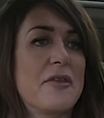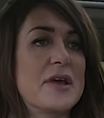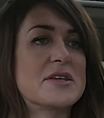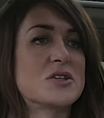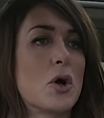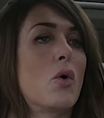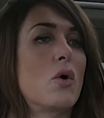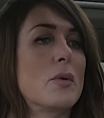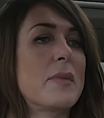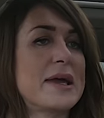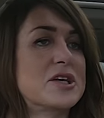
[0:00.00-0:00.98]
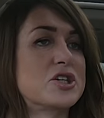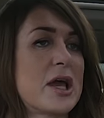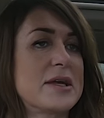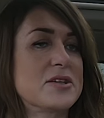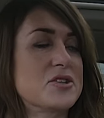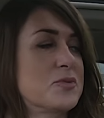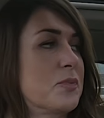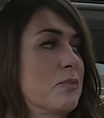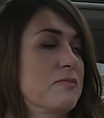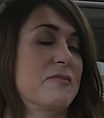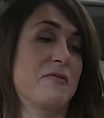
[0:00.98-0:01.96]
This all may change
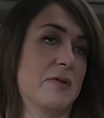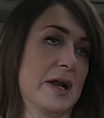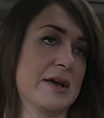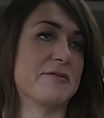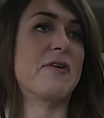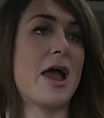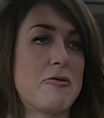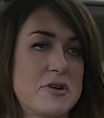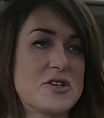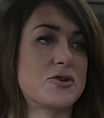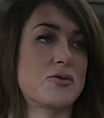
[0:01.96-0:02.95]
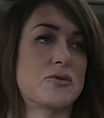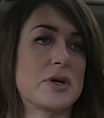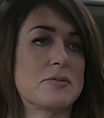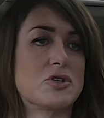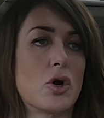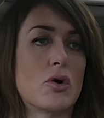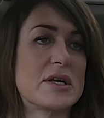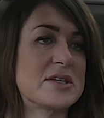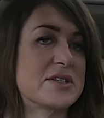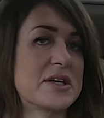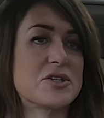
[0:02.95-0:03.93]
like very soon. I'm
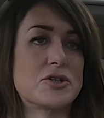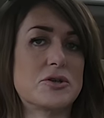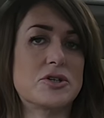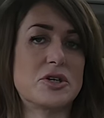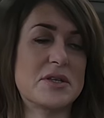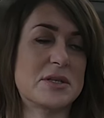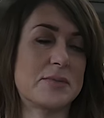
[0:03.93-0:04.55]
shortlisting surgeons.